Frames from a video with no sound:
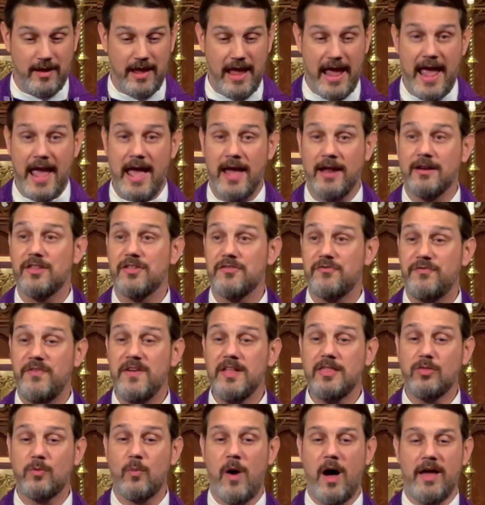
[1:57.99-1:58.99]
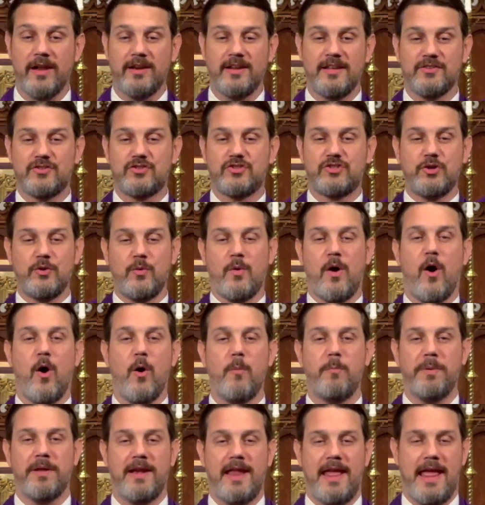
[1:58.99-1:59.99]
And the 5th one is 2
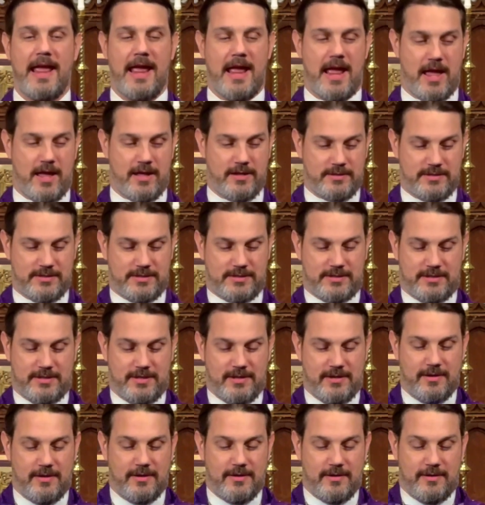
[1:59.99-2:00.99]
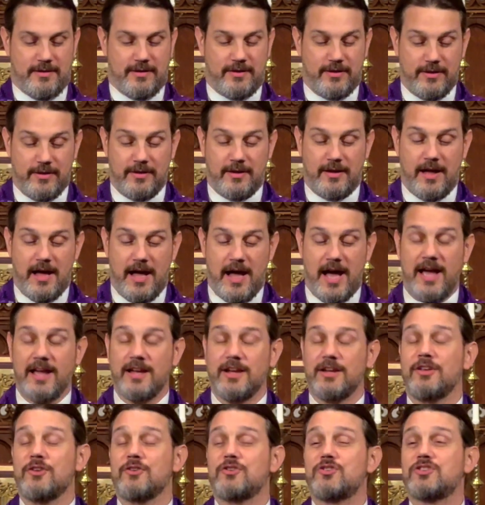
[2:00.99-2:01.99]
open hands.
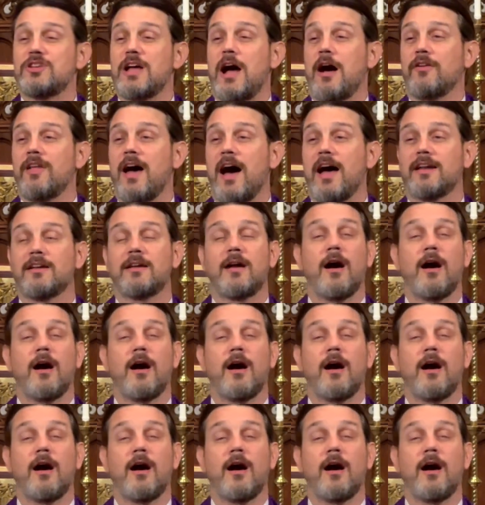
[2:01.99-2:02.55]
You shall not